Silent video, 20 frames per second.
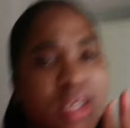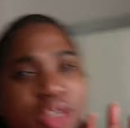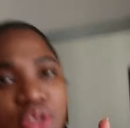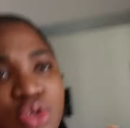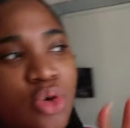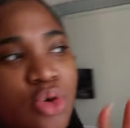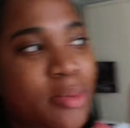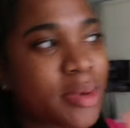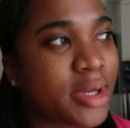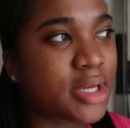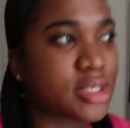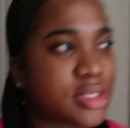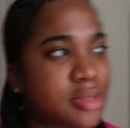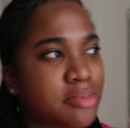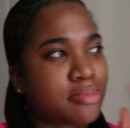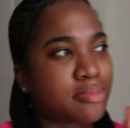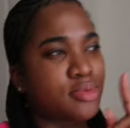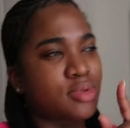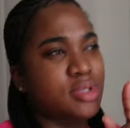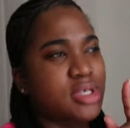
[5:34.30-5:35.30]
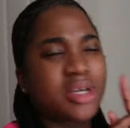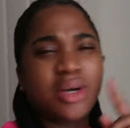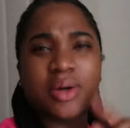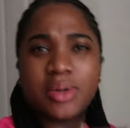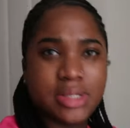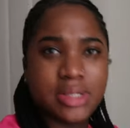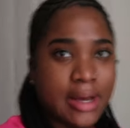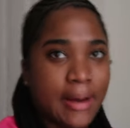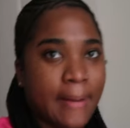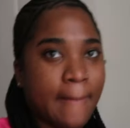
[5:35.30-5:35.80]
St. Tropez boutique
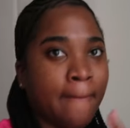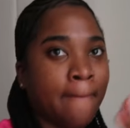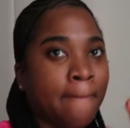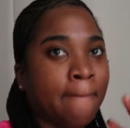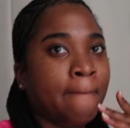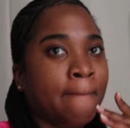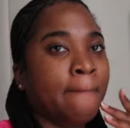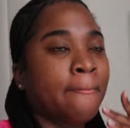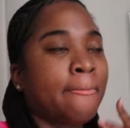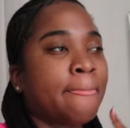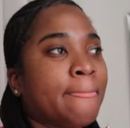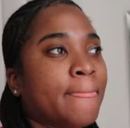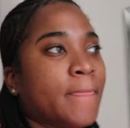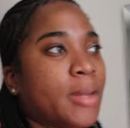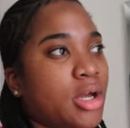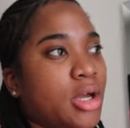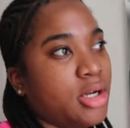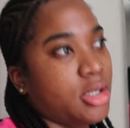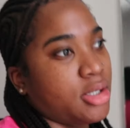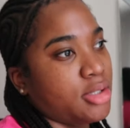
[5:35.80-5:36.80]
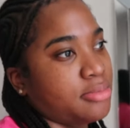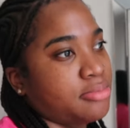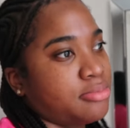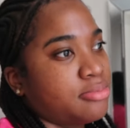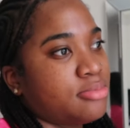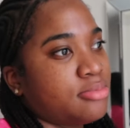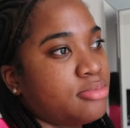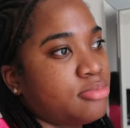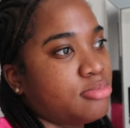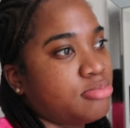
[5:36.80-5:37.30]
hotel, and
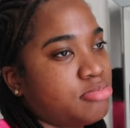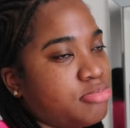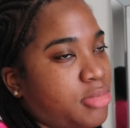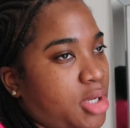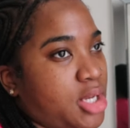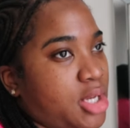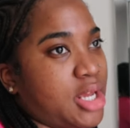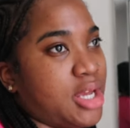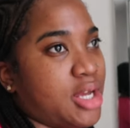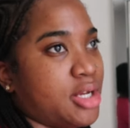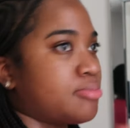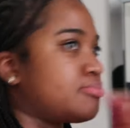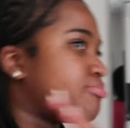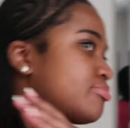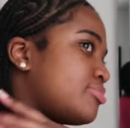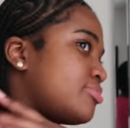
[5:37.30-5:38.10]
yeah,